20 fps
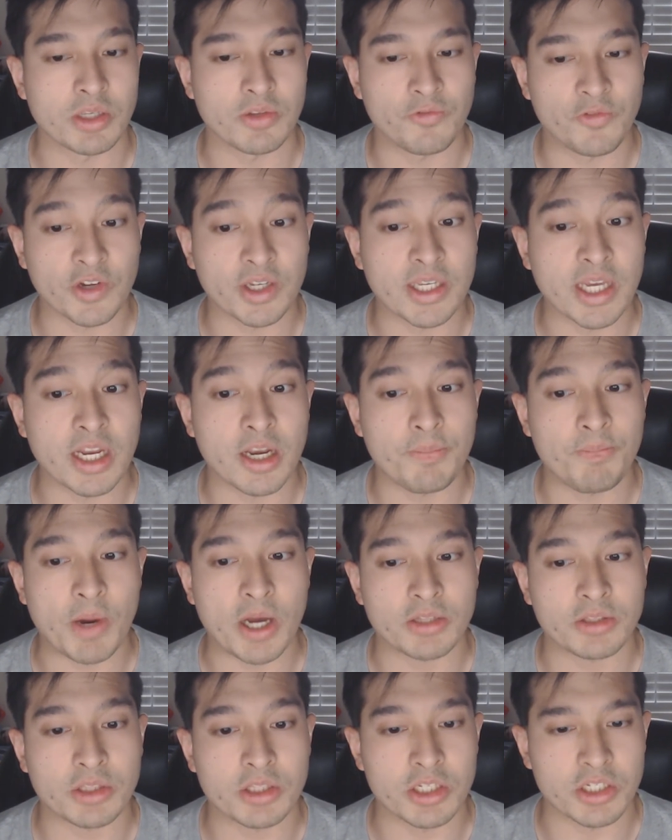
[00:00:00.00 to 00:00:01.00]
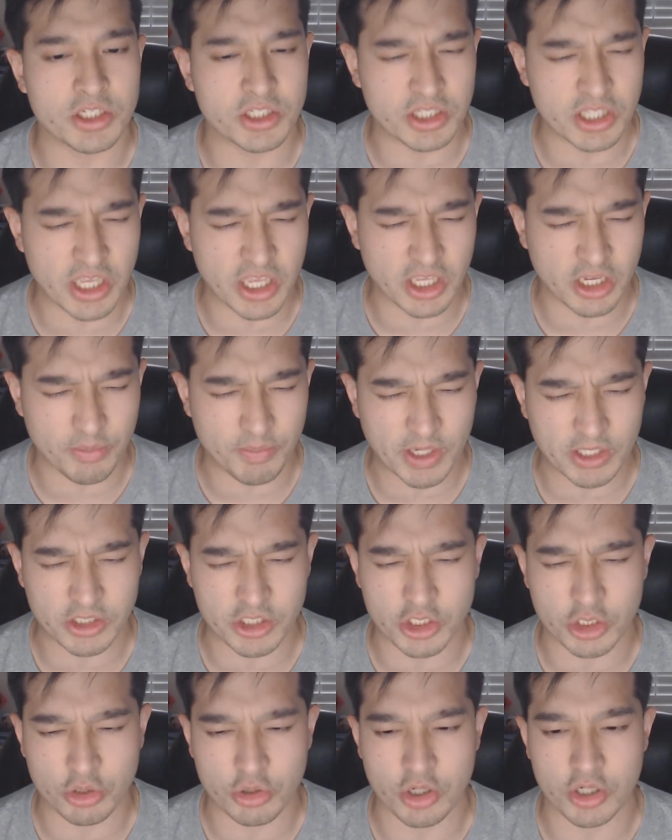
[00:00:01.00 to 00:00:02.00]
Forget about this thing, about
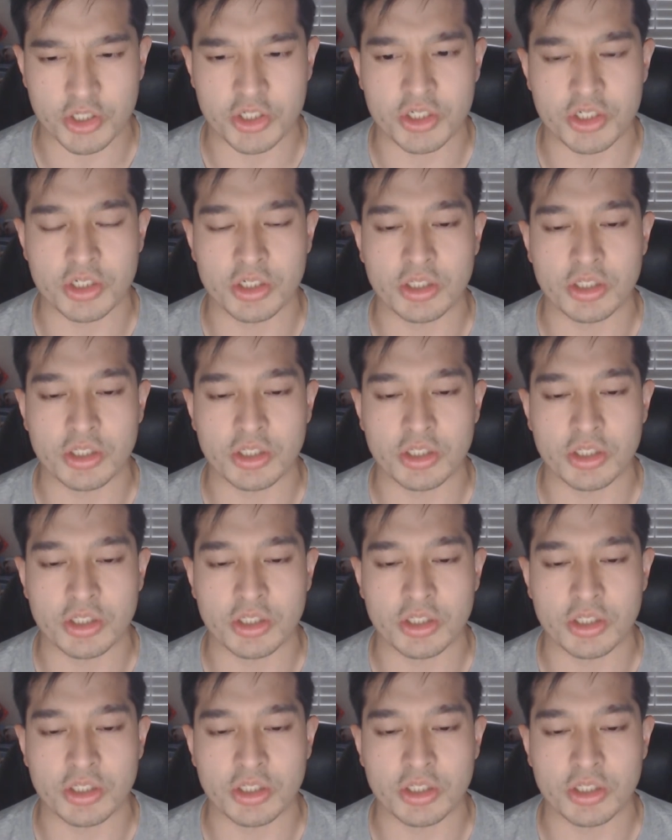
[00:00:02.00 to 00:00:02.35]
this crush